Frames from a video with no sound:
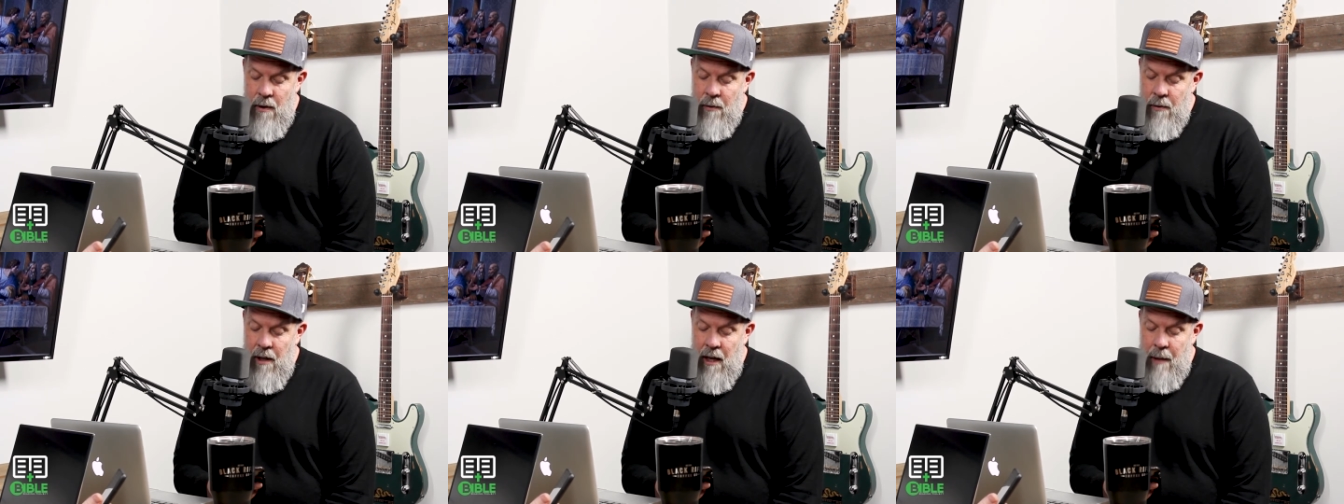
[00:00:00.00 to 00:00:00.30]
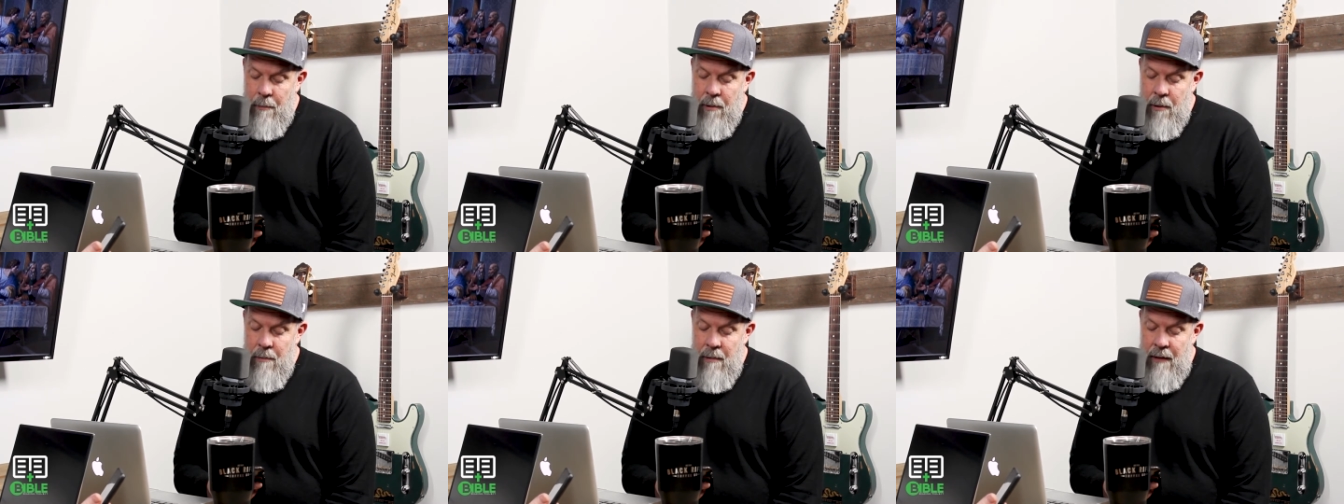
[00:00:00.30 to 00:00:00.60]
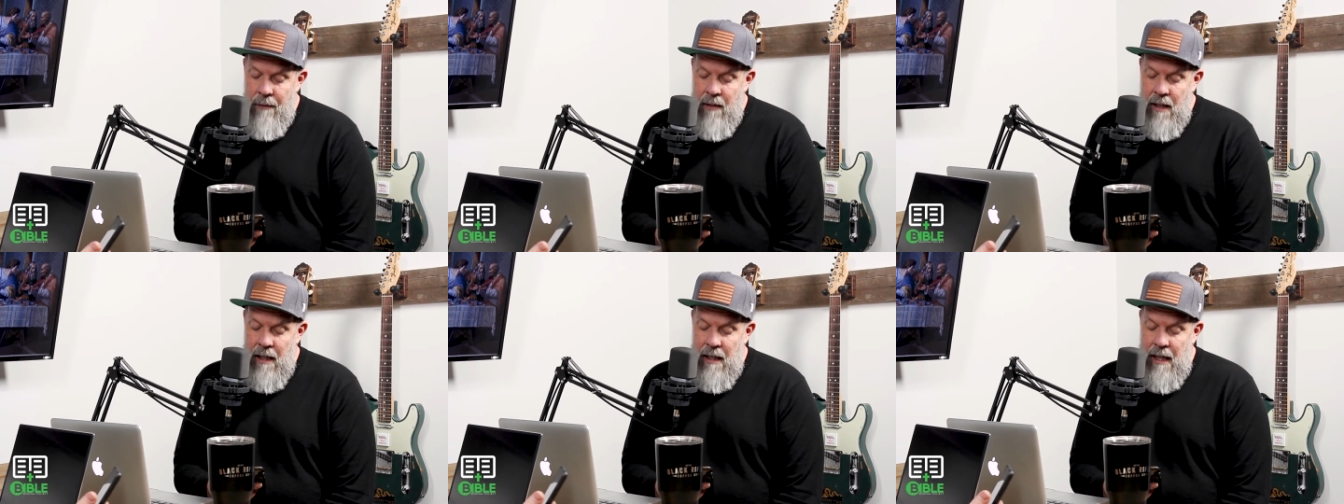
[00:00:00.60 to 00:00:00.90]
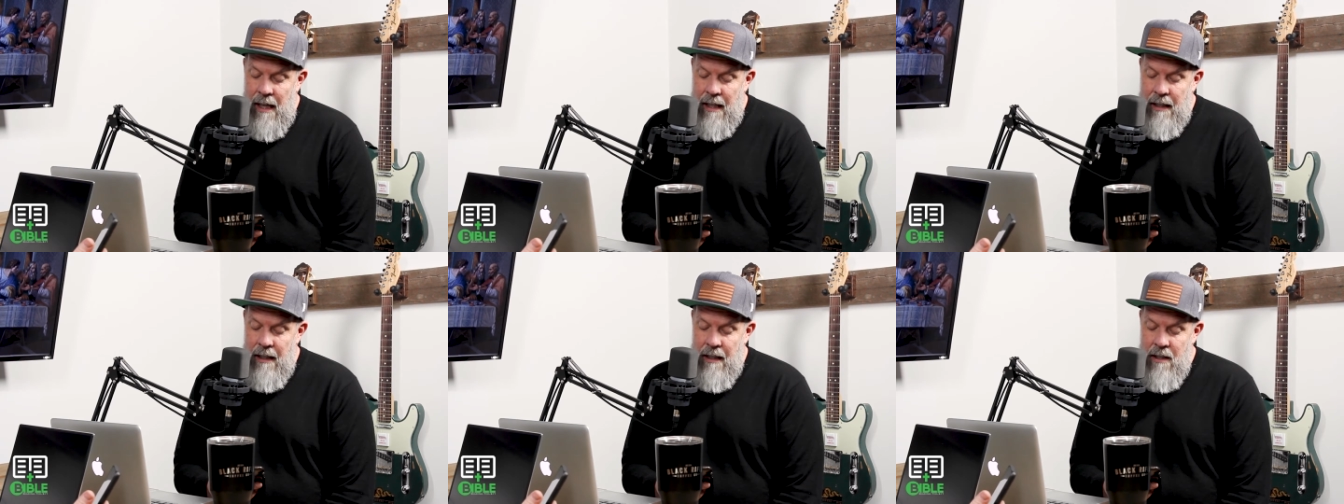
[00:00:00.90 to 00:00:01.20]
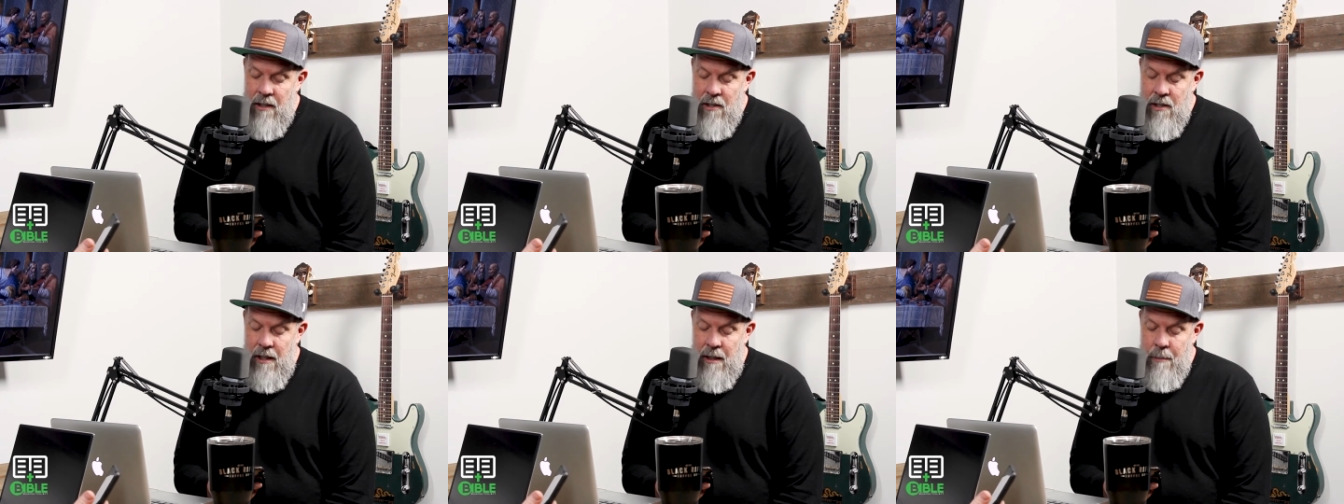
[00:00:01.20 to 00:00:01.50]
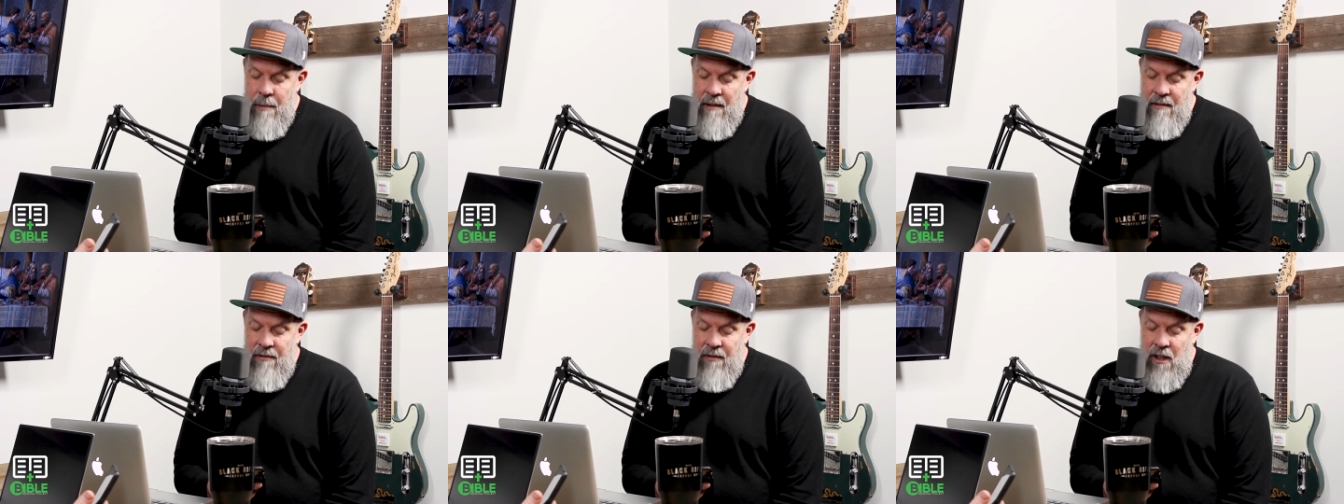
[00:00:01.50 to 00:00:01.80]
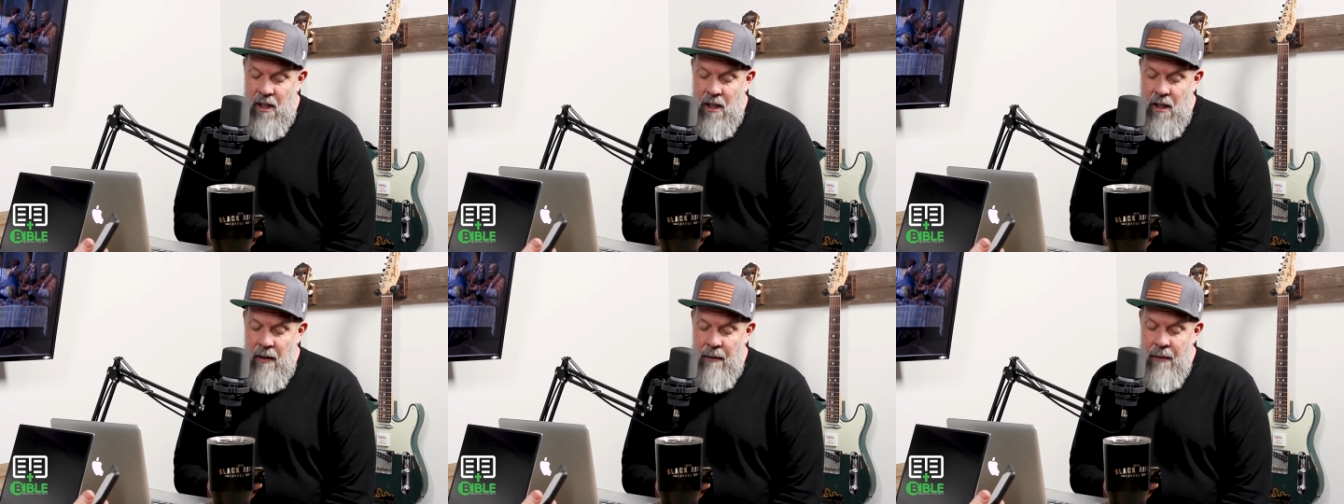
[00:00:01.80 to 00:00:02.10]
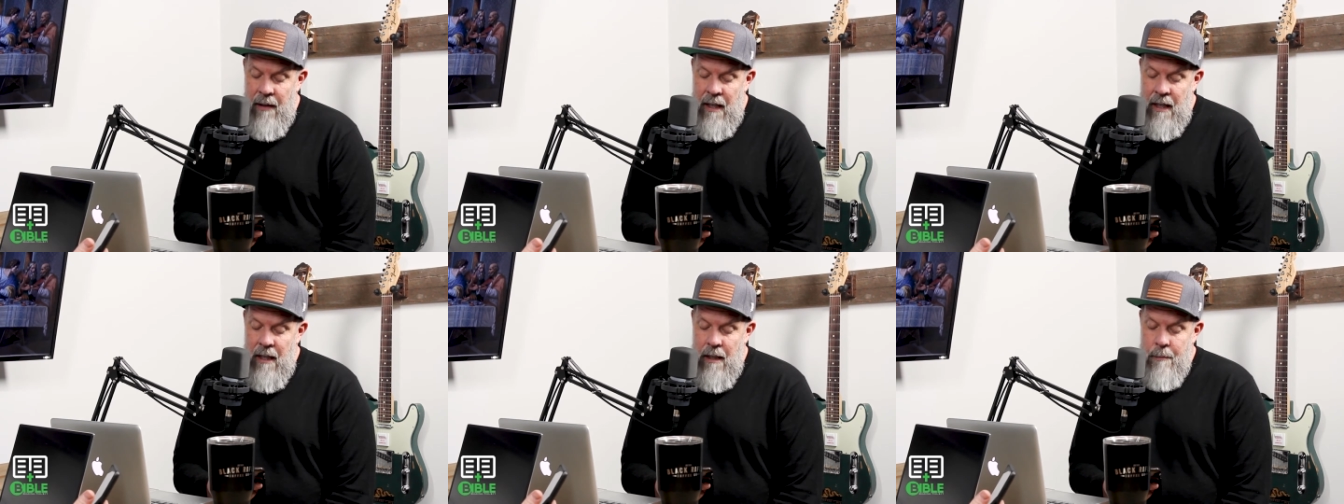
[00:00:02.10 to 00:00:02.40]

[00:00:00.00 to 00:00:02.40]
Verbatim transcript: He will not permit the godly to slip and fall.